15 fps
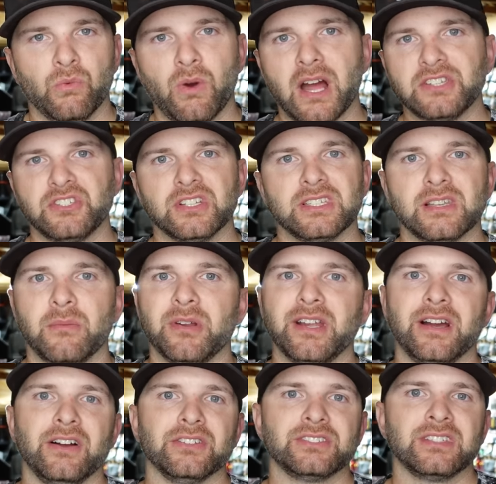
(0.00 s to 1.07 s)
watching someone
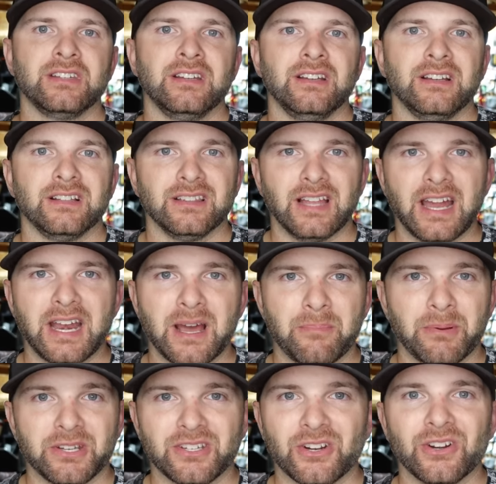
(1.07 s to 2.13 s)
else light
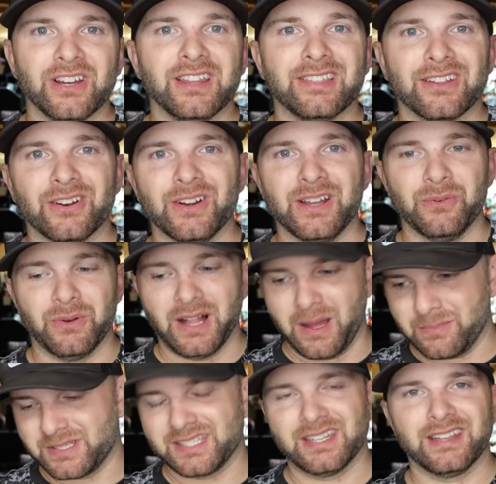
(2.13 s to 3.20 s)
up a dirty 30 while
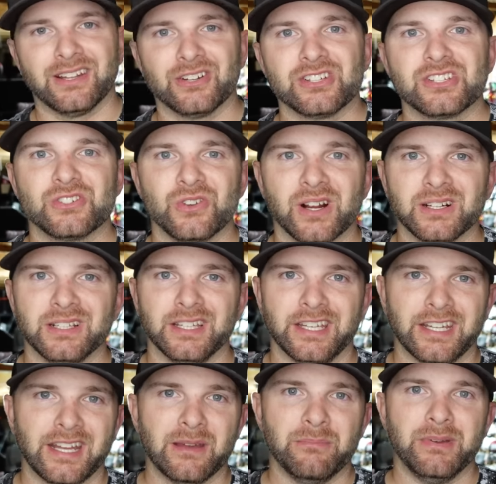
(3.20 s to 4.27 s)
I'm sitting there struggling
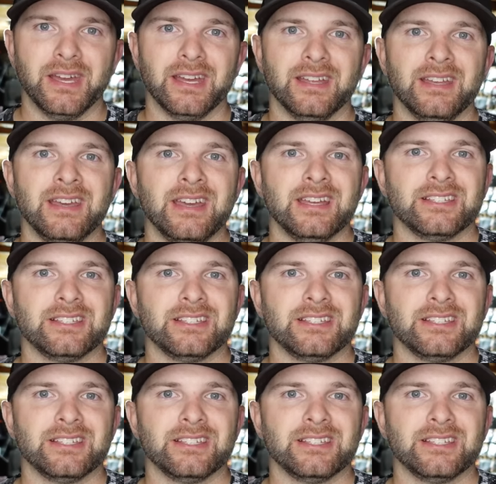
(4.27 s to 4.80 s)
to get bit.